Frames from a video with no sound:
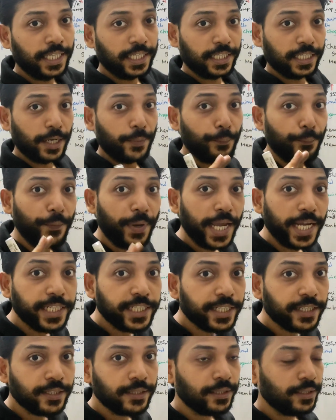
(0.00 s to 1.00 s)
The
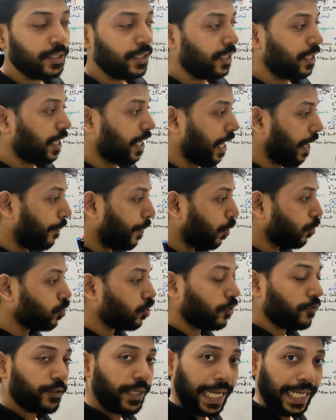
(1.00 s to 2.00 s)
major
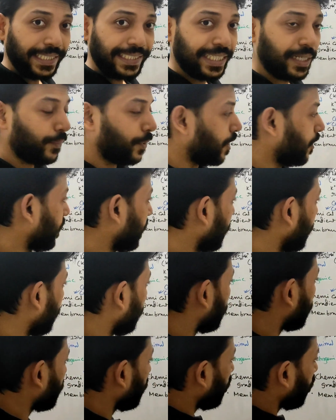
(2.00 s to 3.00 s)
amount of calcium are
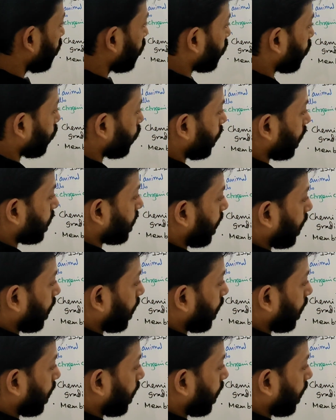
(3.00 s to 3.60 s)
released through the